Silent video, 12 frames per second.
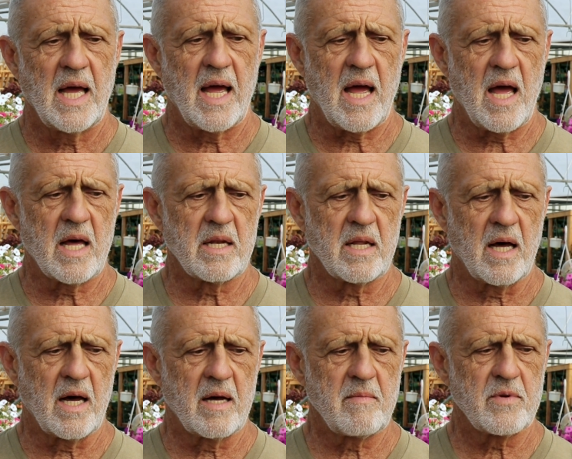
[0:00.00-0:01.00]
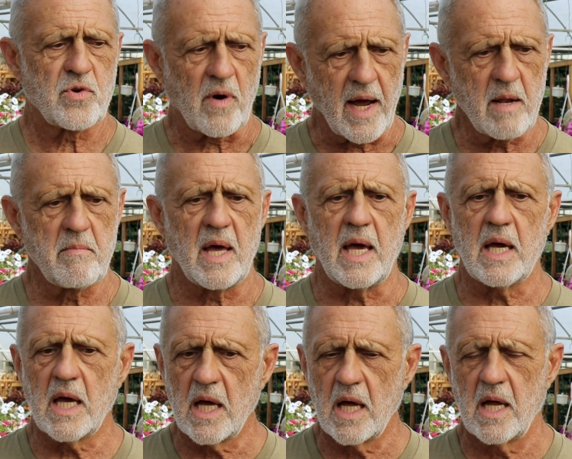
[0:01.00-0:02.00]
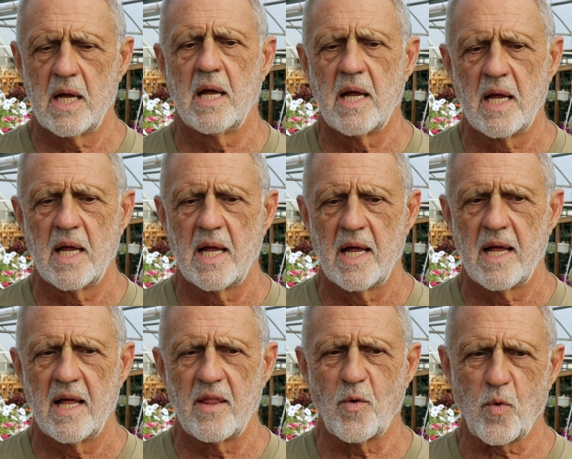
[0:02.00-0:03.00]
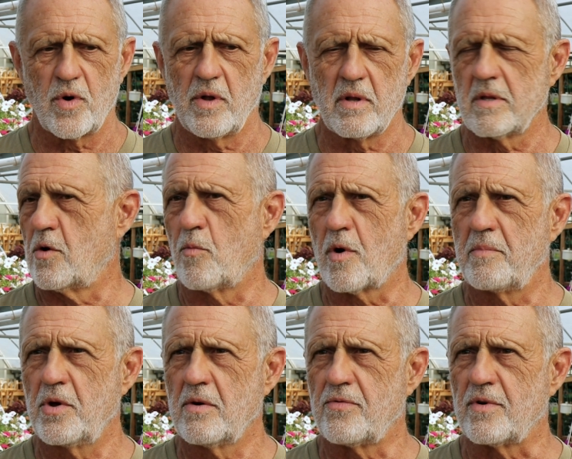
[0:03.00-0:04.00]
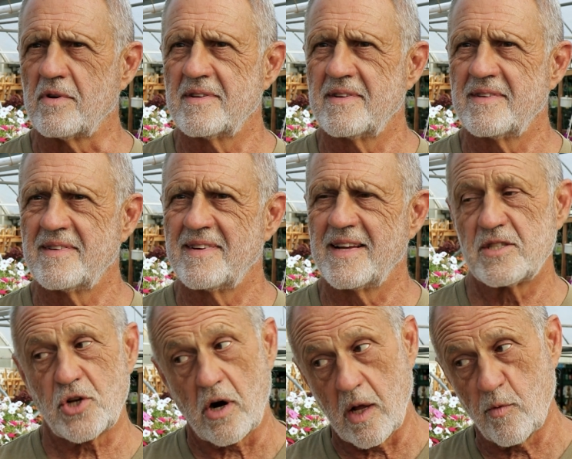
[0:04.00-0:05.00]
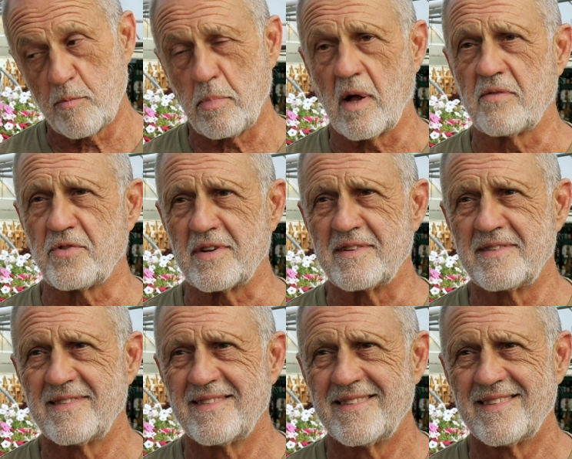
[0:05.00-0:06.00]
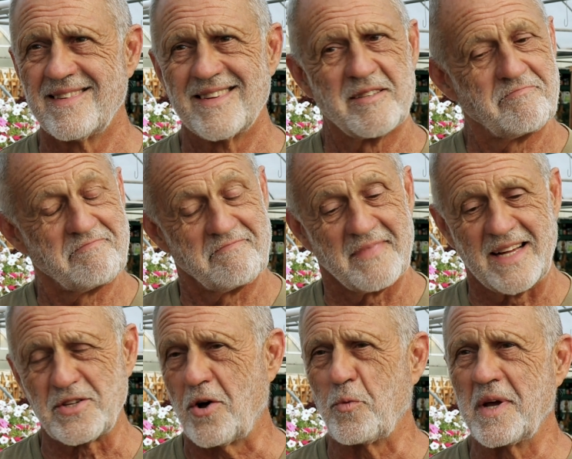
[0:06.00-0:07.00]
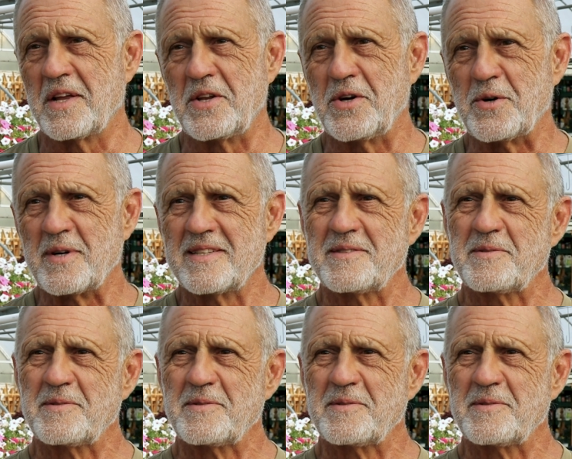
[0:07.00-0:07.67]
and try to make the world a little more beautiful, starting with Bluffton. That's all we can do.